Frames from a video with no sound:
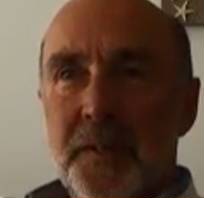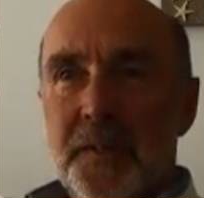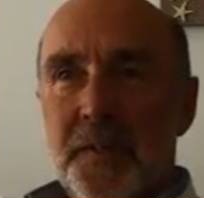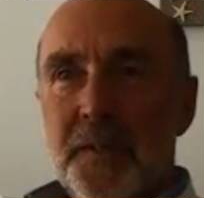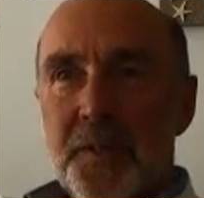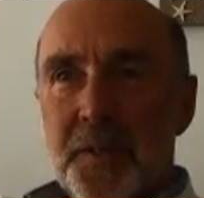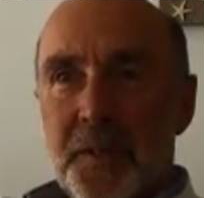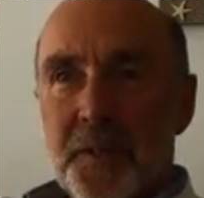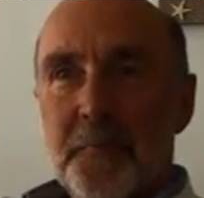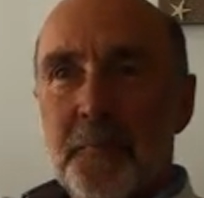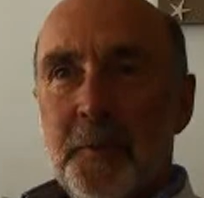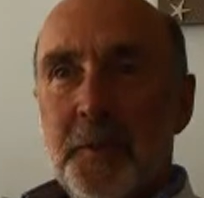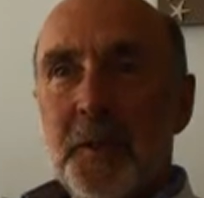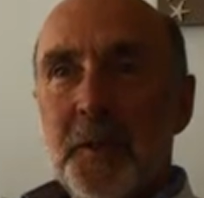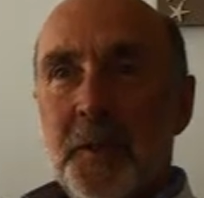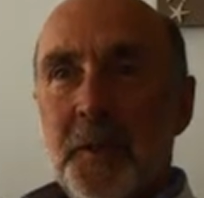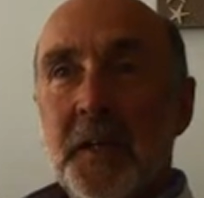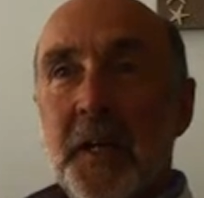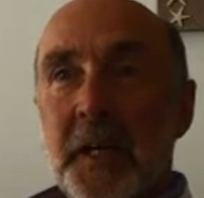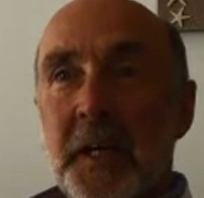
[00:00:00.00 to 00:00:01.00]
that
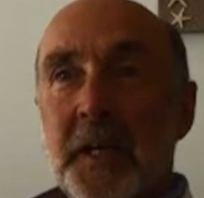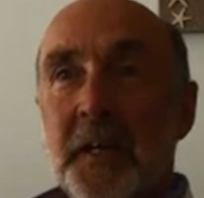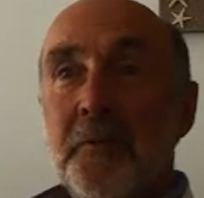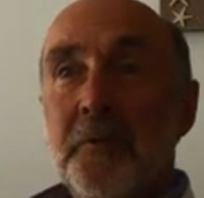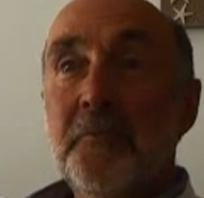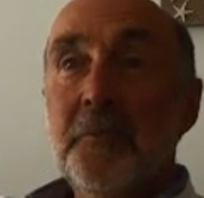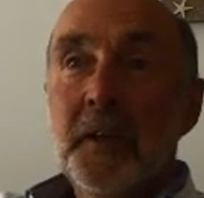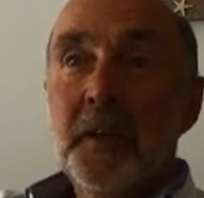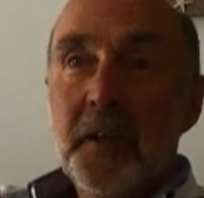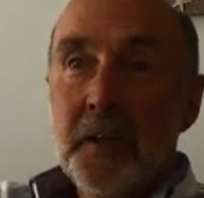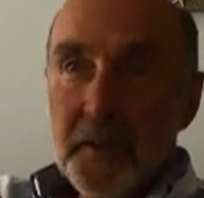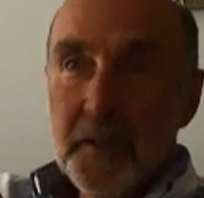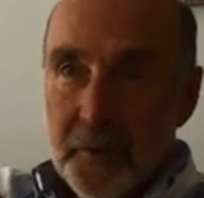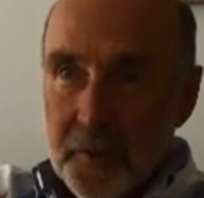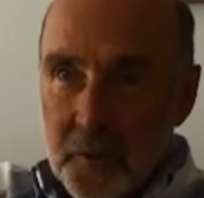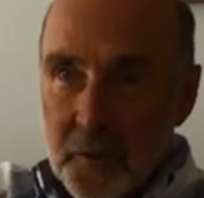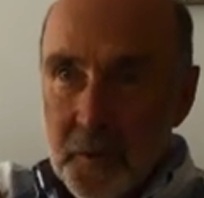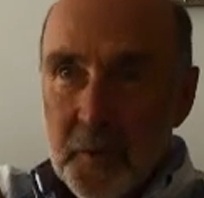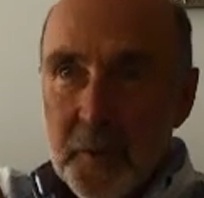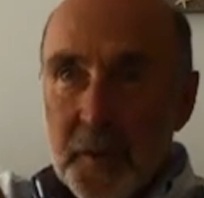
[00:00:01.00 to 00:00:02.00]
someone can have
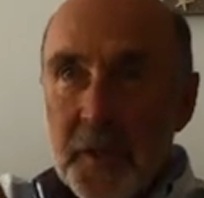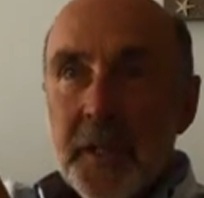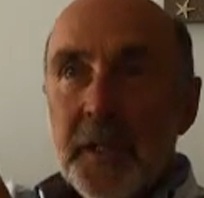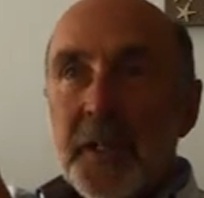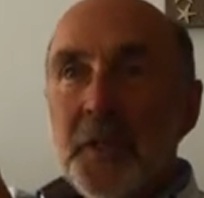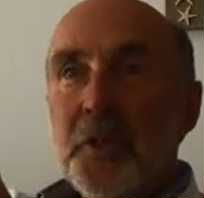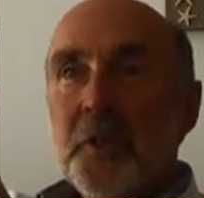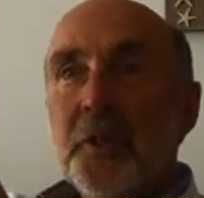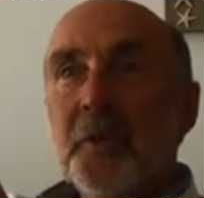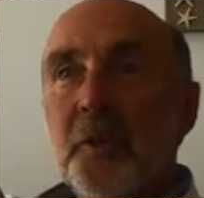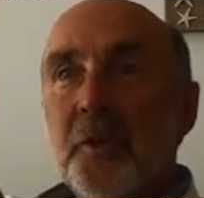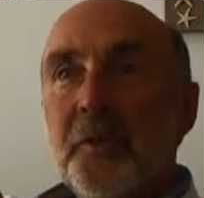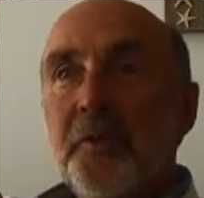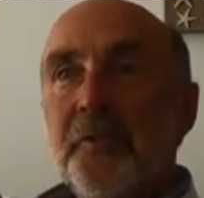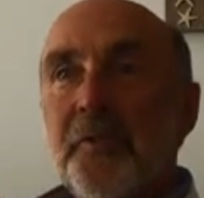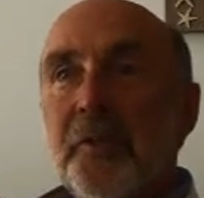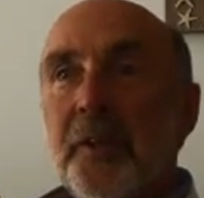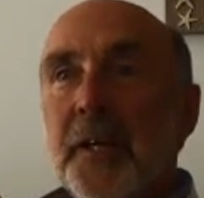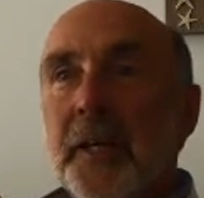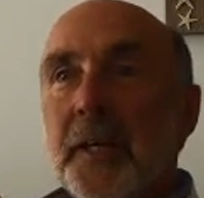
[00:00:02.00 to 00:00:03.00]
through a nature
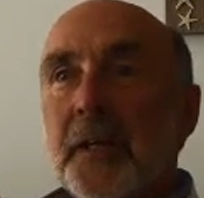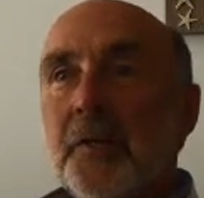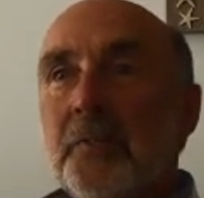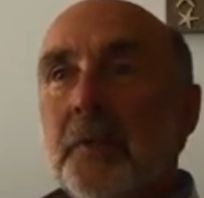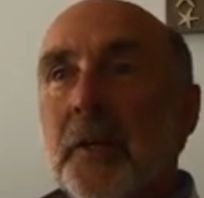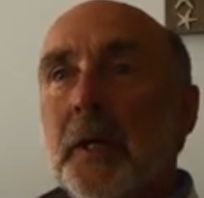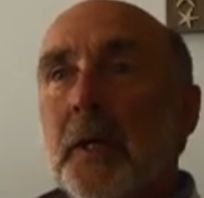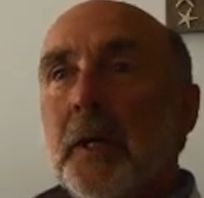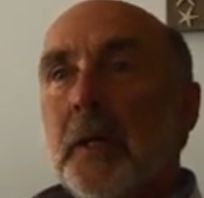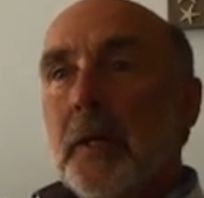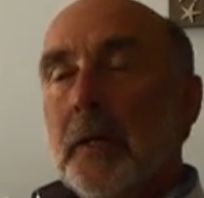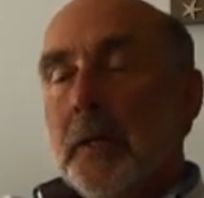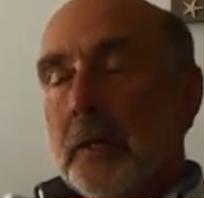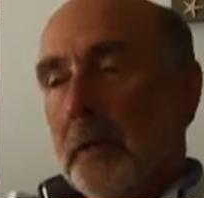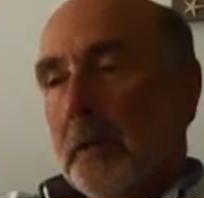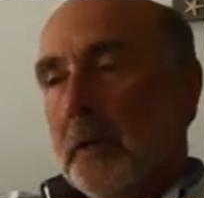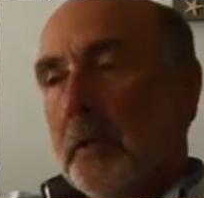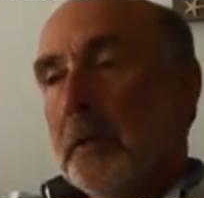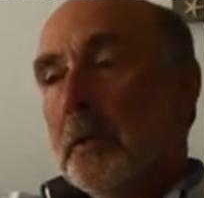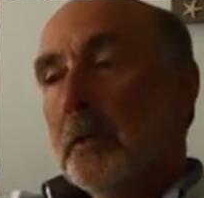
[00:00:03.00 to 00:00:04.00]
contact,
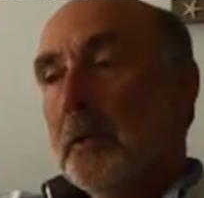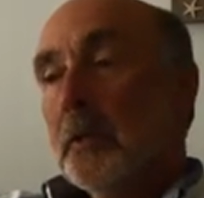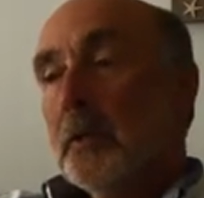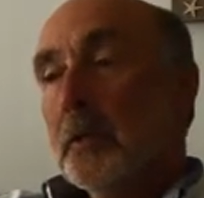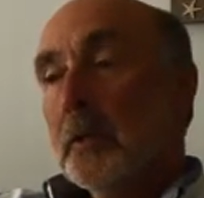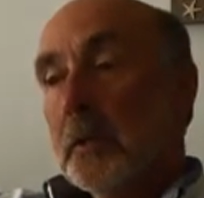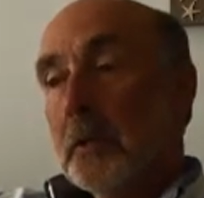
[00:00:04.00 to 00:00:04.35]
and.